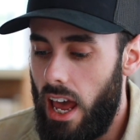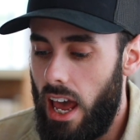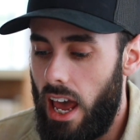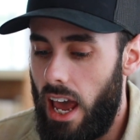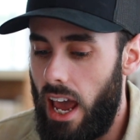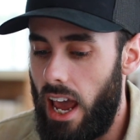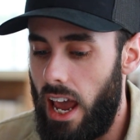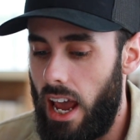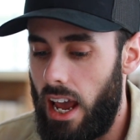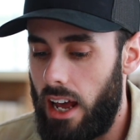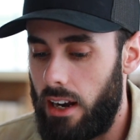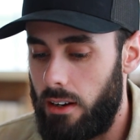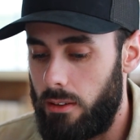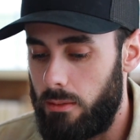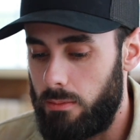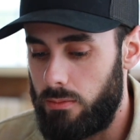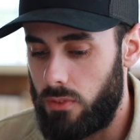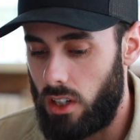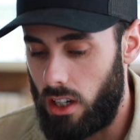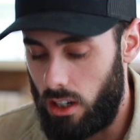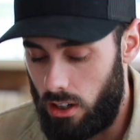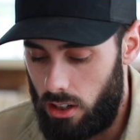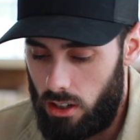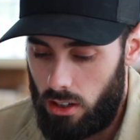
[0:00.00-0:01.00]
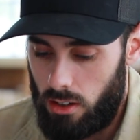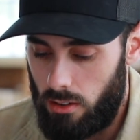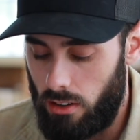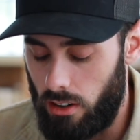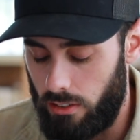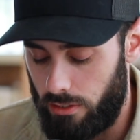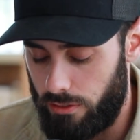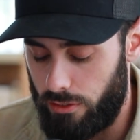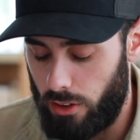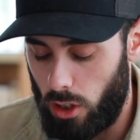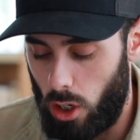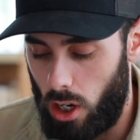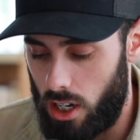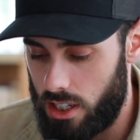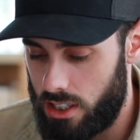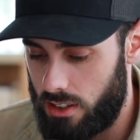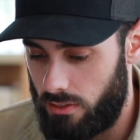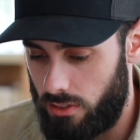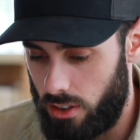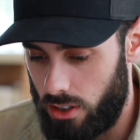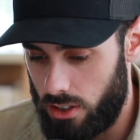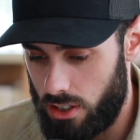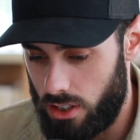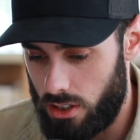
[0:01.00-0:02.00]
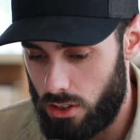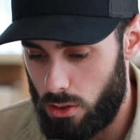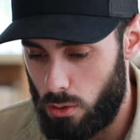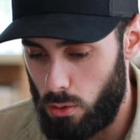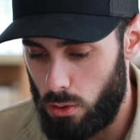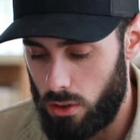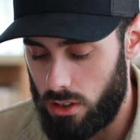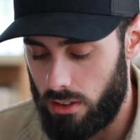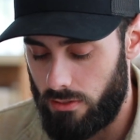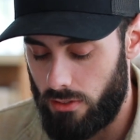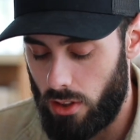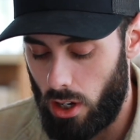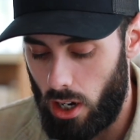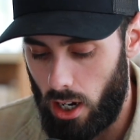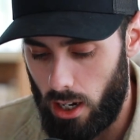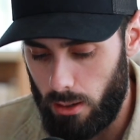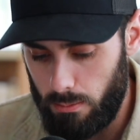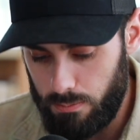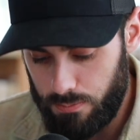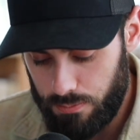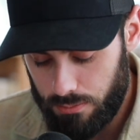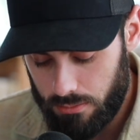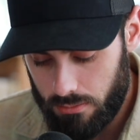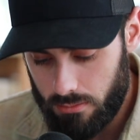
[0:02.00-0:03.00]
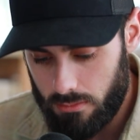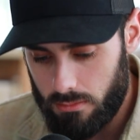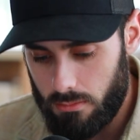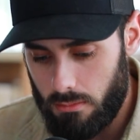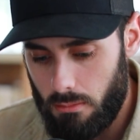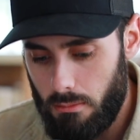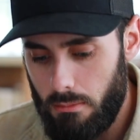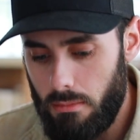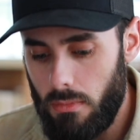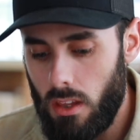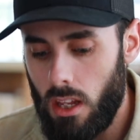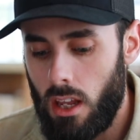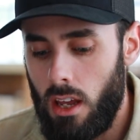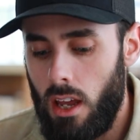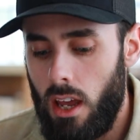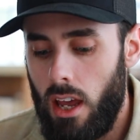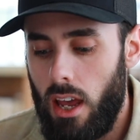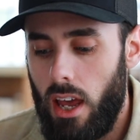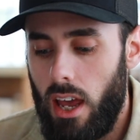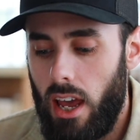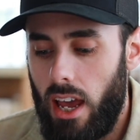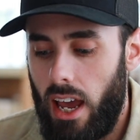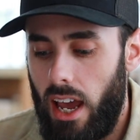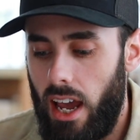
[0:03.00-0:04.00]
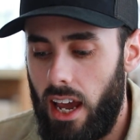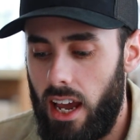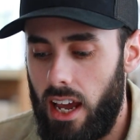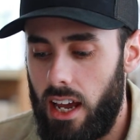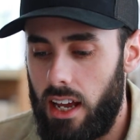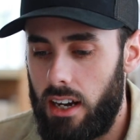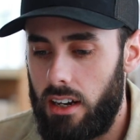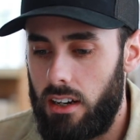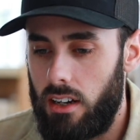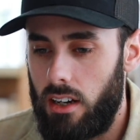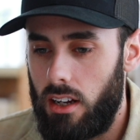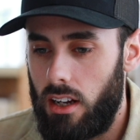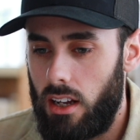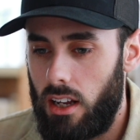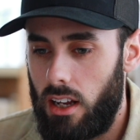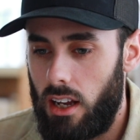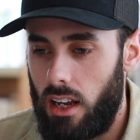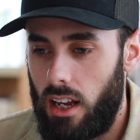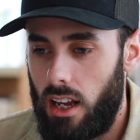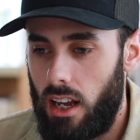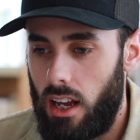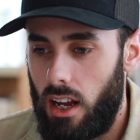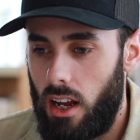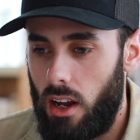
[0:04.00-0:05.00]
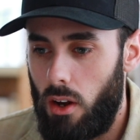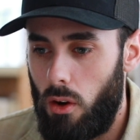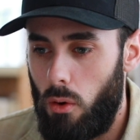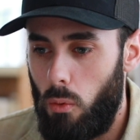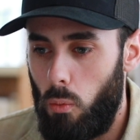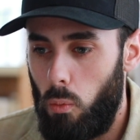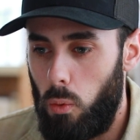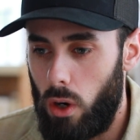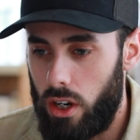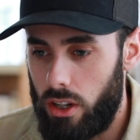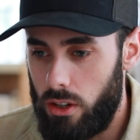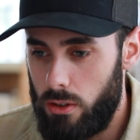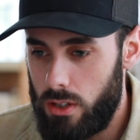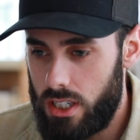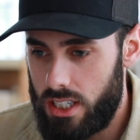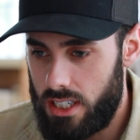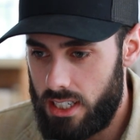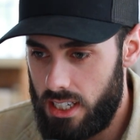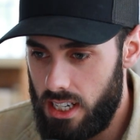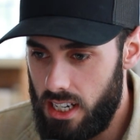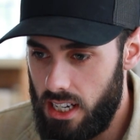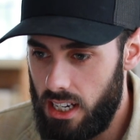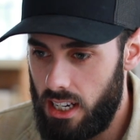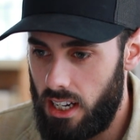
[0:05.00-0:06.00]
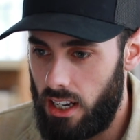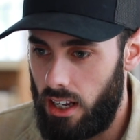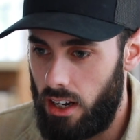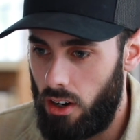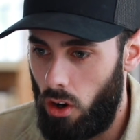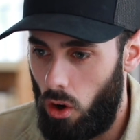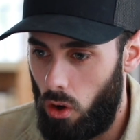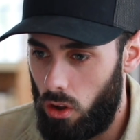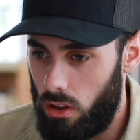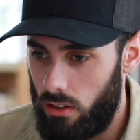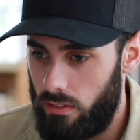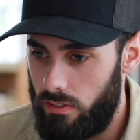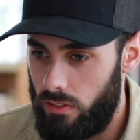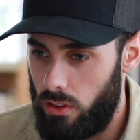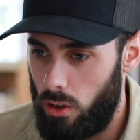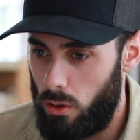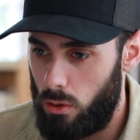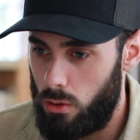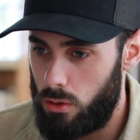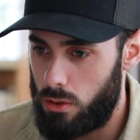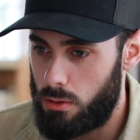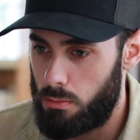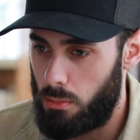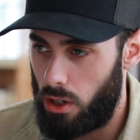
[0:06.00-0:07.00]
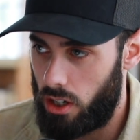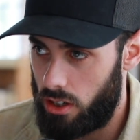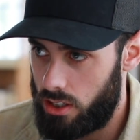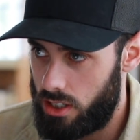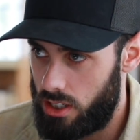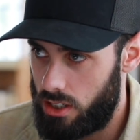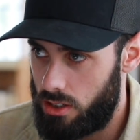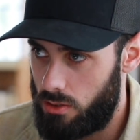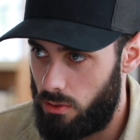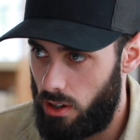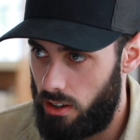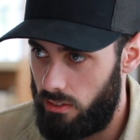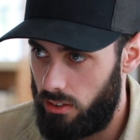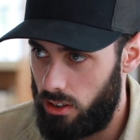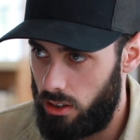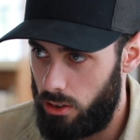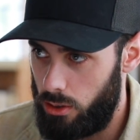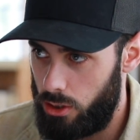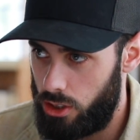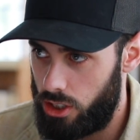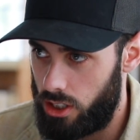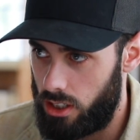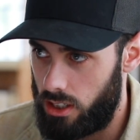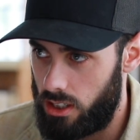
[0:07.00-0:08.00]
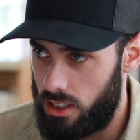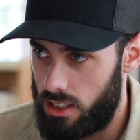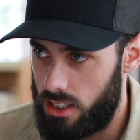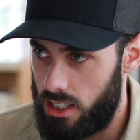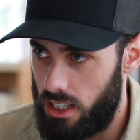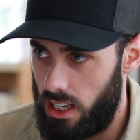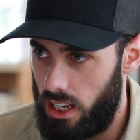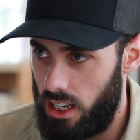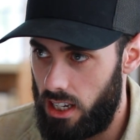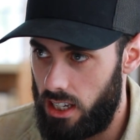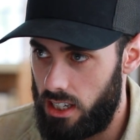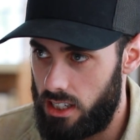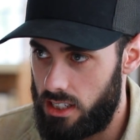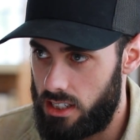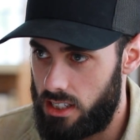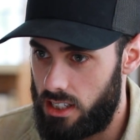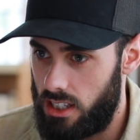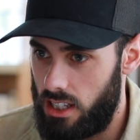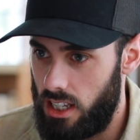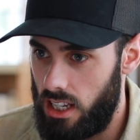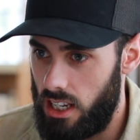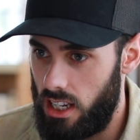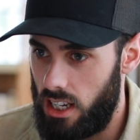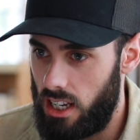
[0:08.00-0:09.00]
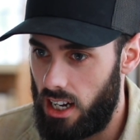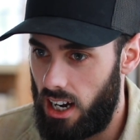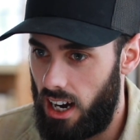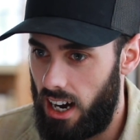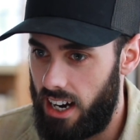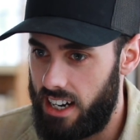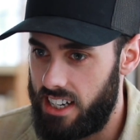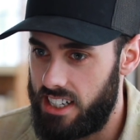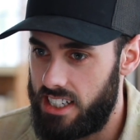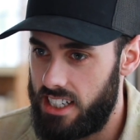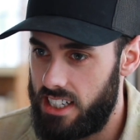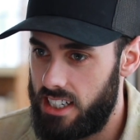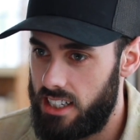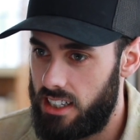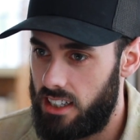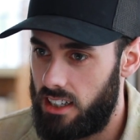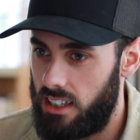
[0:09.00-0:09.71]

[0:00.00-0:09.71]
or philosophers and schools of thought. And what you see in all of those Marxist revolutions is the idea